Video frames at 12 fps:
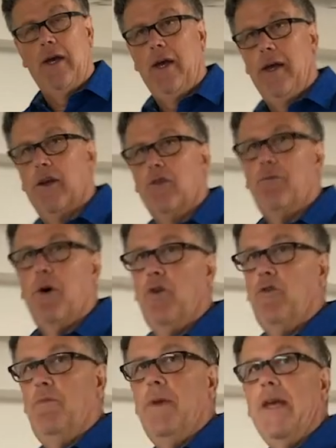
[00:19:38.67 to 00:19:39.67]

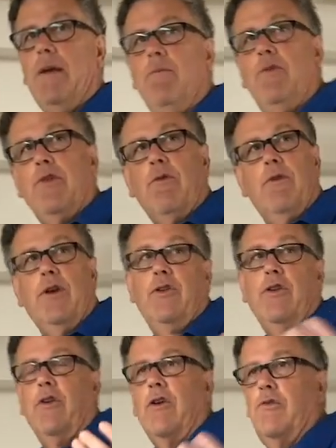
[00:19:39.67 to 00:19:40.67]
exposed beams, the
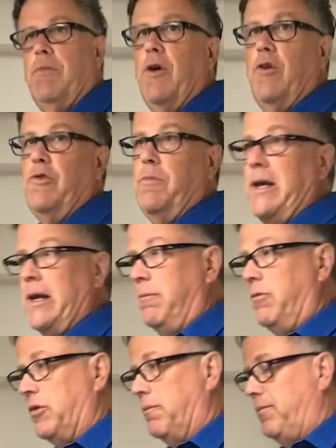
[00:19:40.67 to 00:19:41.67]
original exposed
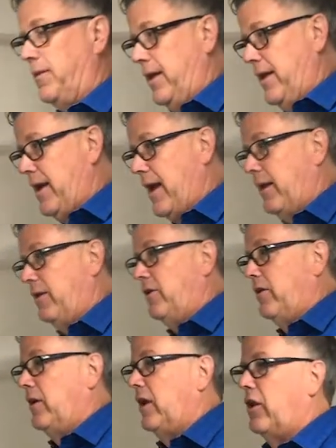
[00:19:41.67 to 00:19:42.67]
beams, and
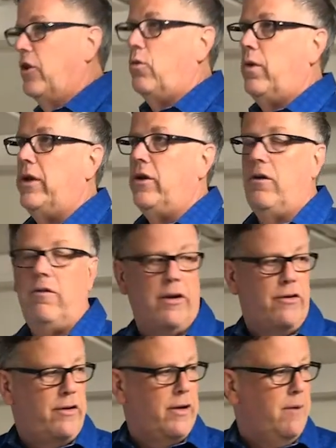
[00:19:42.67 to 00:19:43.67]
a little window
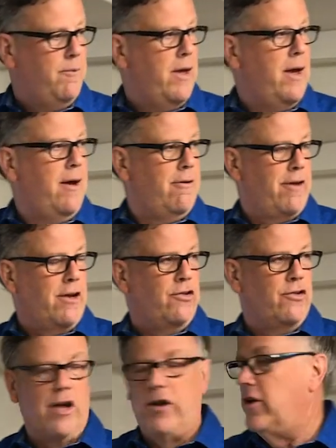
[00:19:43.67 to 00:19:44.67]
that faces
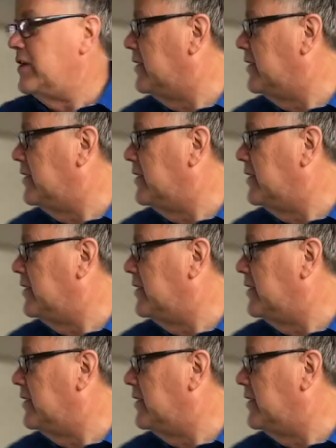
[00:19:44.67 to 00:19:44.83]
underneath